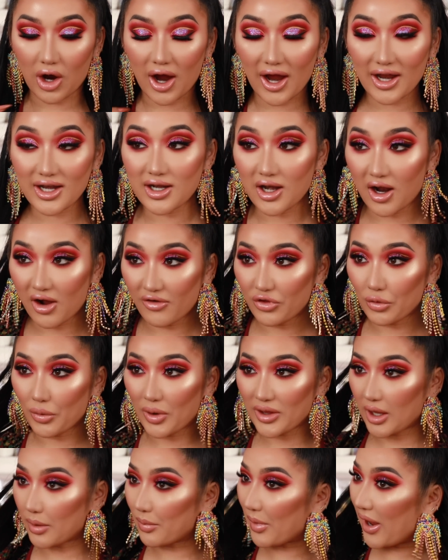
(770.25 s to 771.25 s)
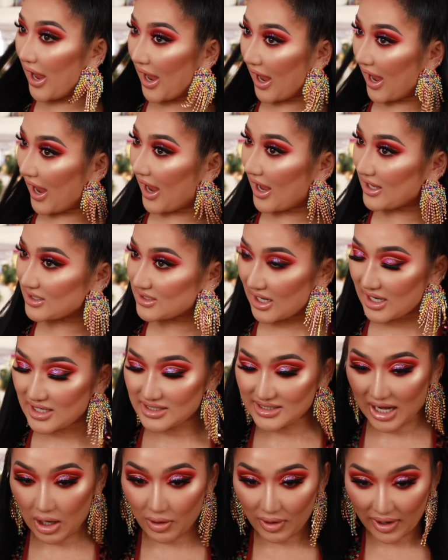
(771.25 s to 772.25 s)
I love the way that my hair
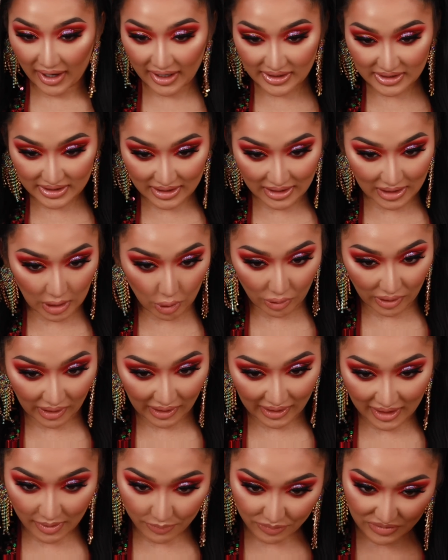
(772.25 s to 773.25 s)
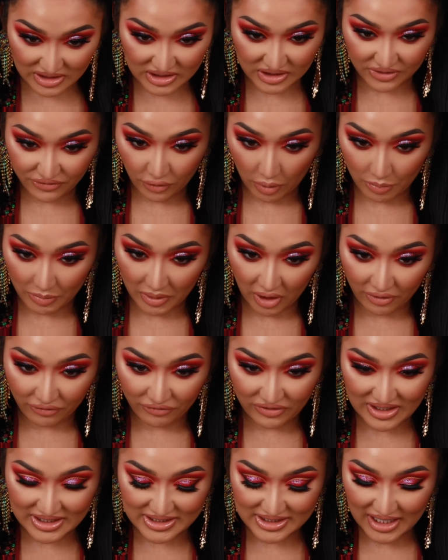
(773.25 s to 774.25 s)
turned out. I added a little clip. This is from
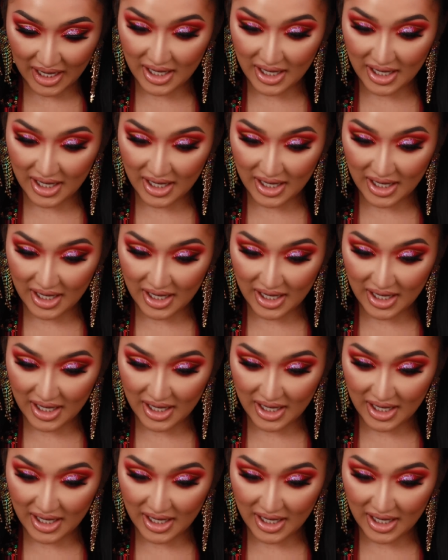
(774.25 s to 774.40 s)
Lovisa.